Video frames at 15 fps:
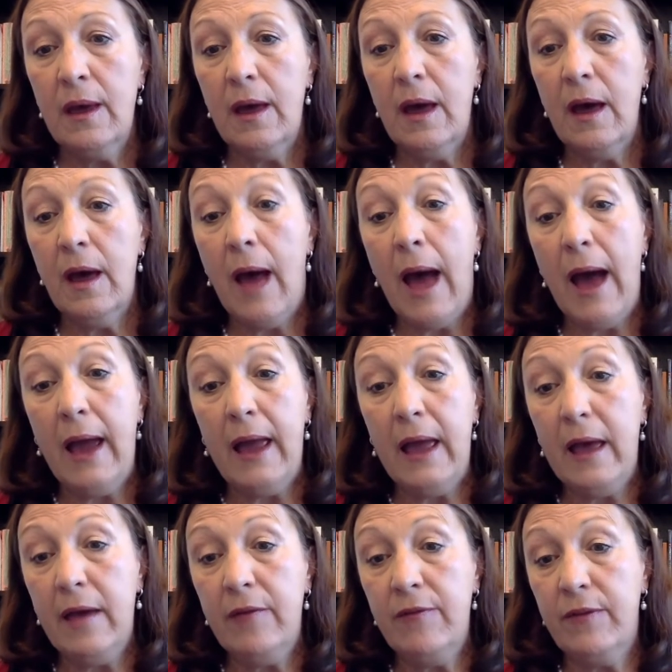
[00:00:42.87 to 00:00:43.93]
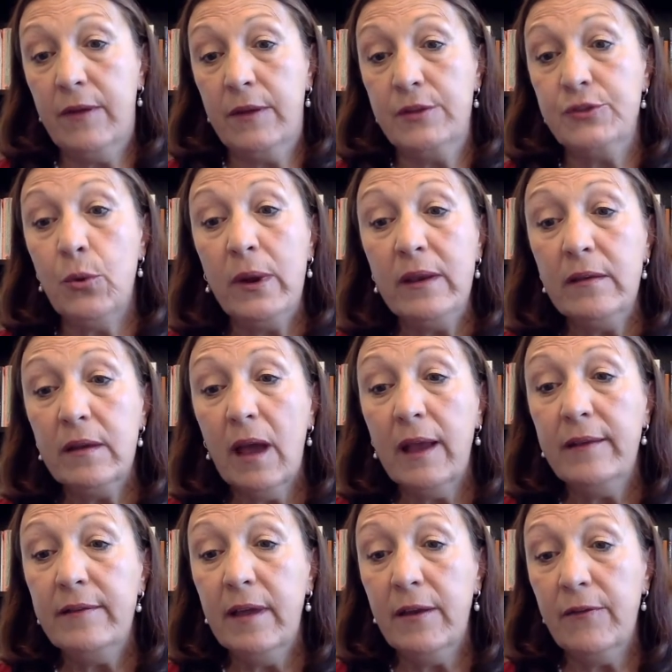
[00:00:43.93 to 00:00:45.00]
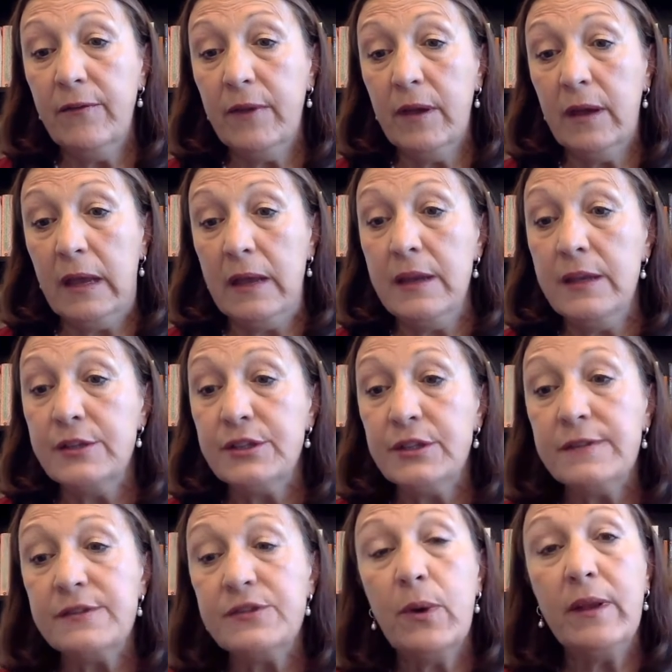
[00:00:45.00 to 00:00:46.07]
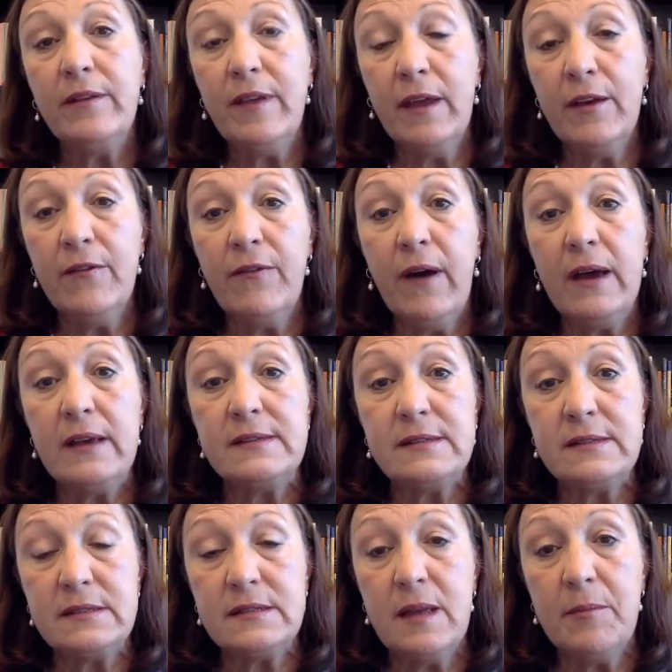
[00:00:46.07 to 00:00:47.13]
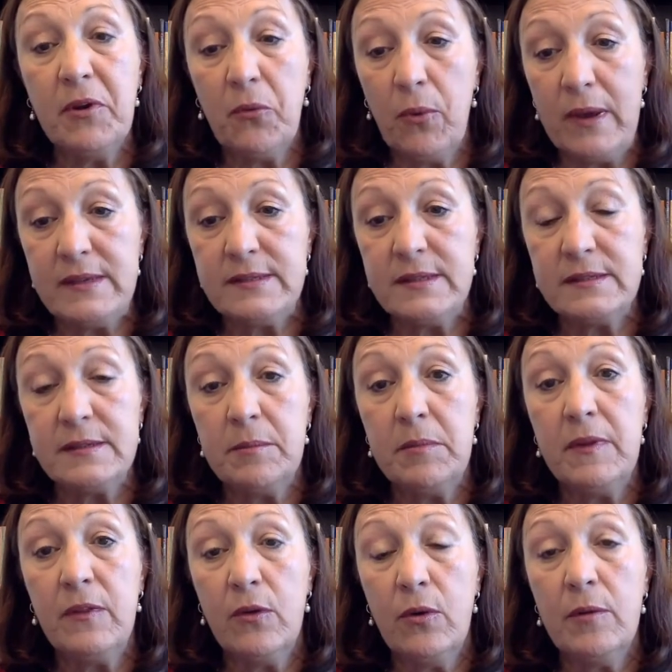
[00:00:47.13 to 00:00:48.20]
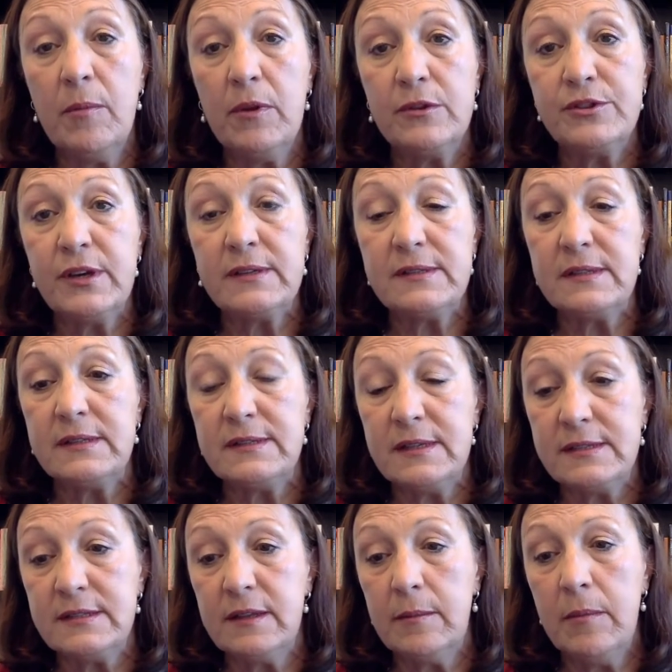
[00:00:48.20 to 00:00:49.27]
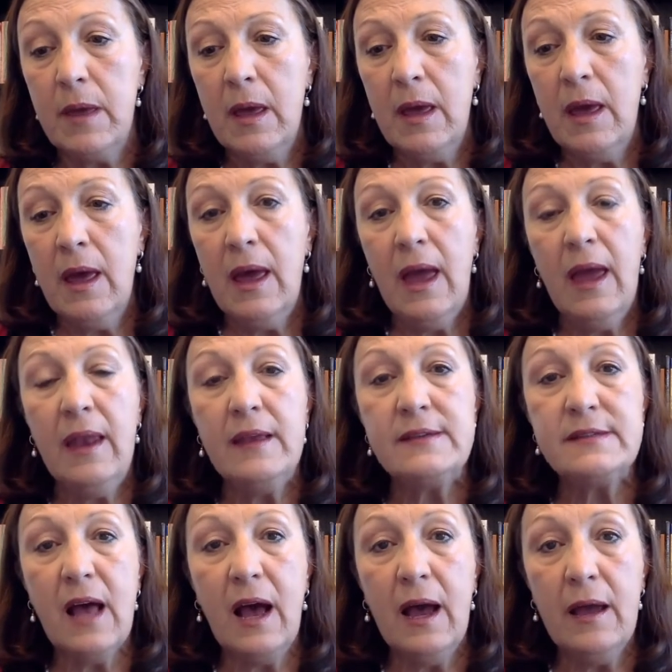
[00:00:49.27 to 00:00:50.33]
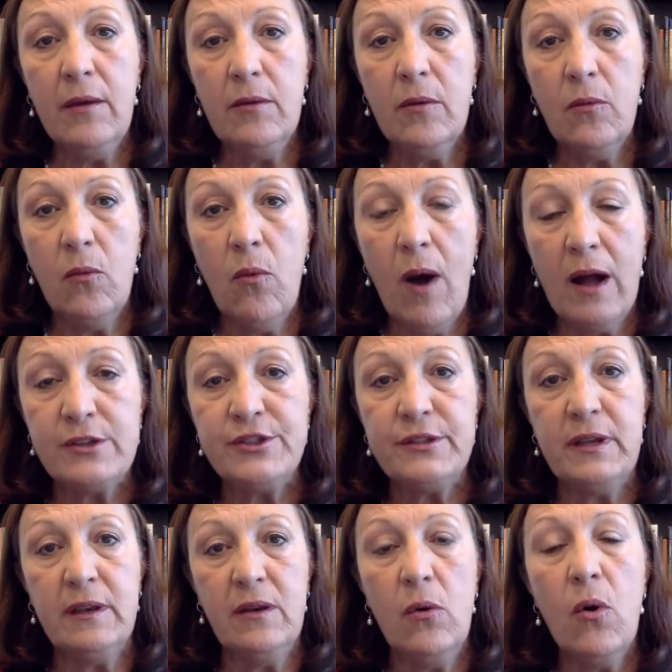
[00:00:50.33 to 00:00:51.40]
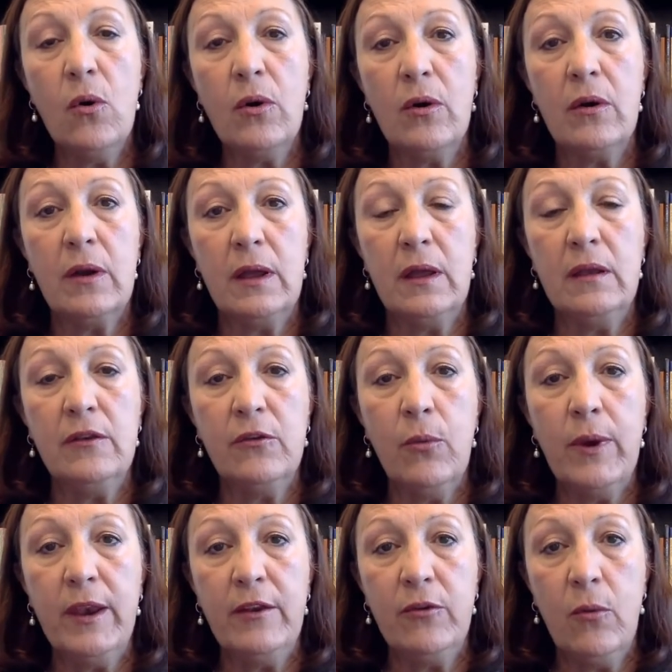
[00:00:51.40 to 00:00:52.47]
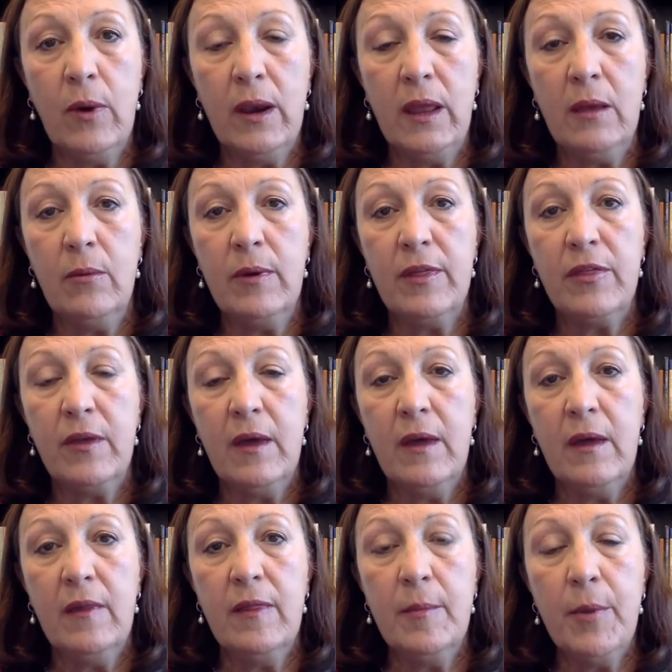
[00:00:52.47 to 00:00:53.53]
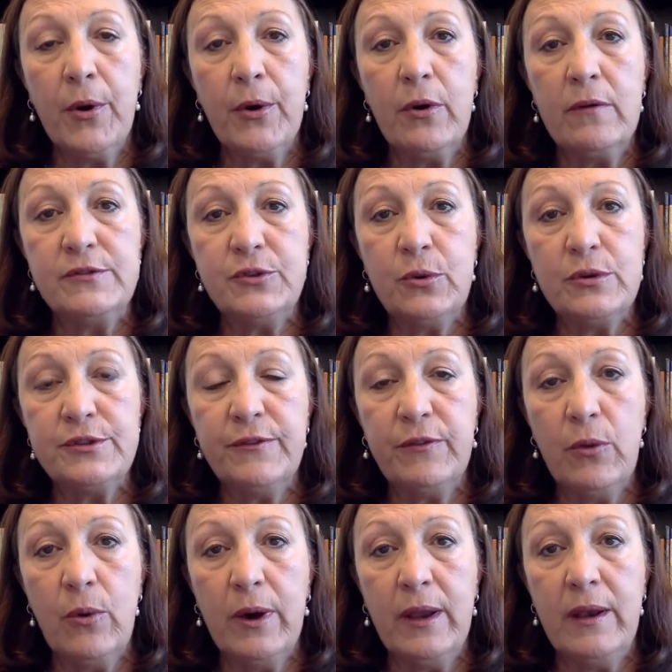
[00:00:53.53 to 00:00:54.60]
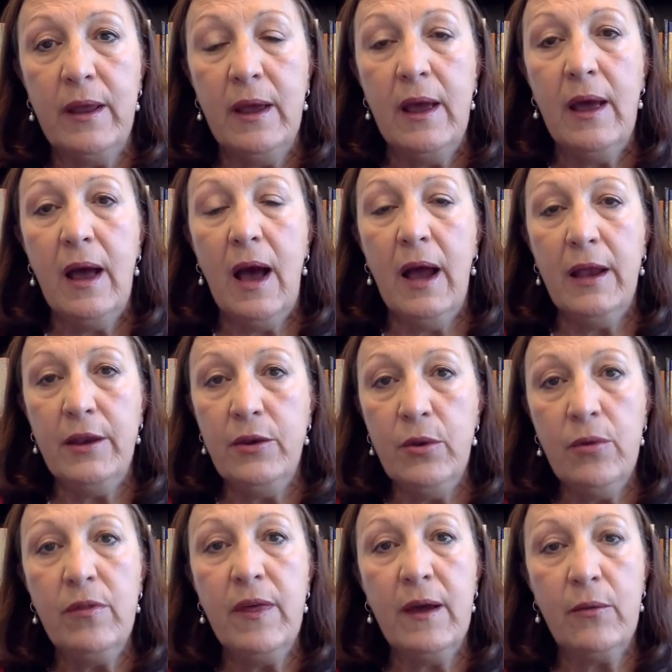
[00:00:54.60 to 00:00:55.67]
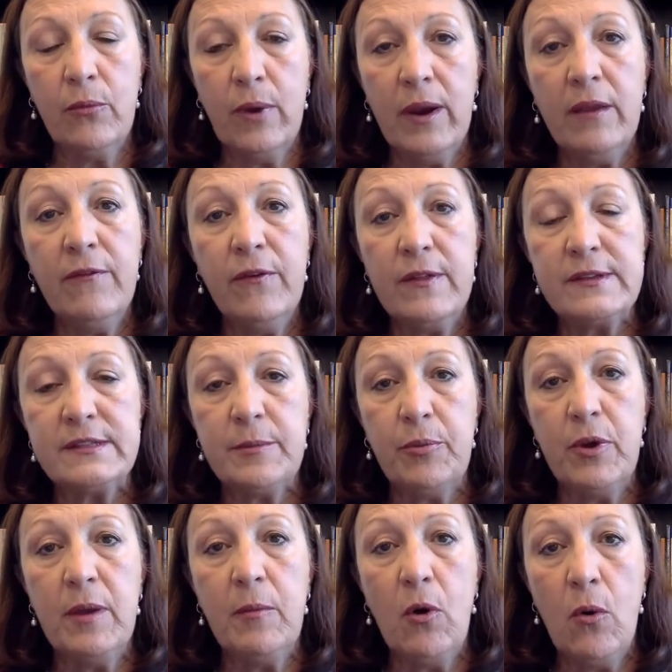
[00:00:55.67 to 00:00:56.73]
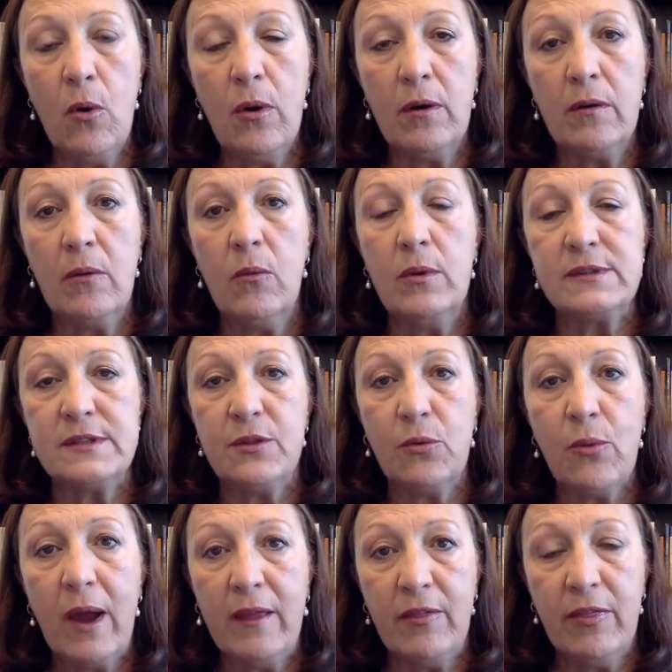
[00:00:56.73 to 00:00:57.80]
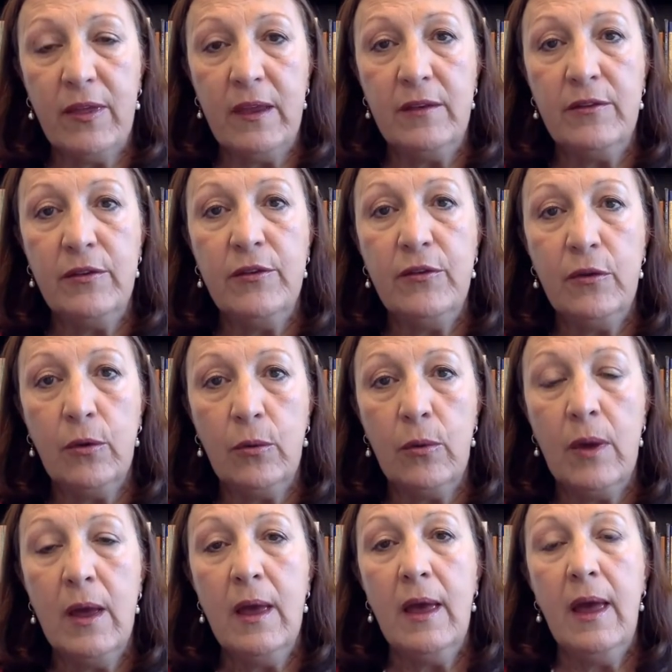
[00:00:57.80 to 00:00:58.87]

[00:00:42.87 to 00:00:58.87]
I have joined initiatives to identify systemic racism in the criminal justice system. And as I watched in horror in 2020 with the murder of George Floyd, I knew that running for the Supreme Court was the right thing to do.